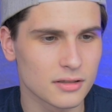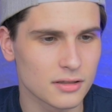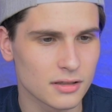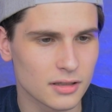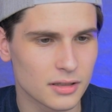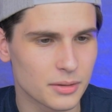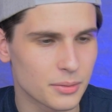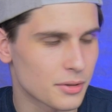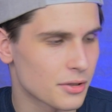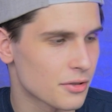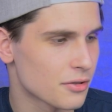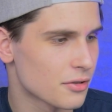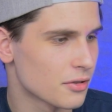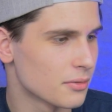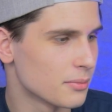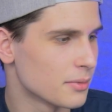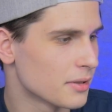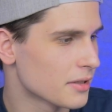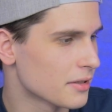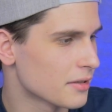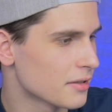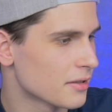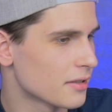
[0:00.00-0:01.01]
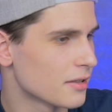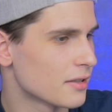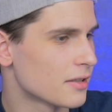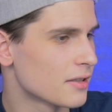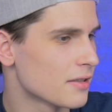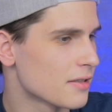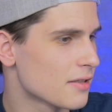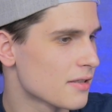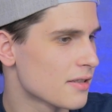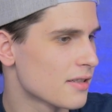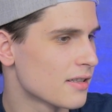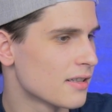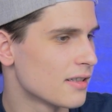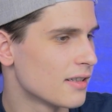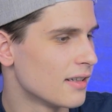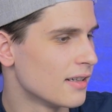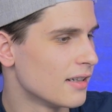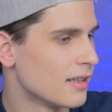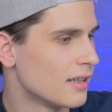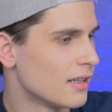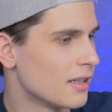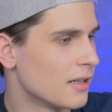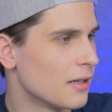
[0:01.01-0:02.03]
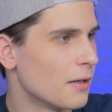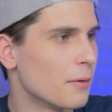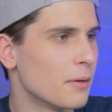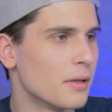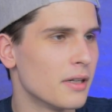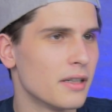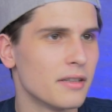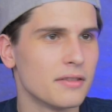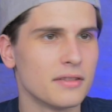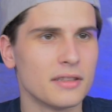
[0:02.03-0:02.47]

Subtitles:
our Schumacher cars, we have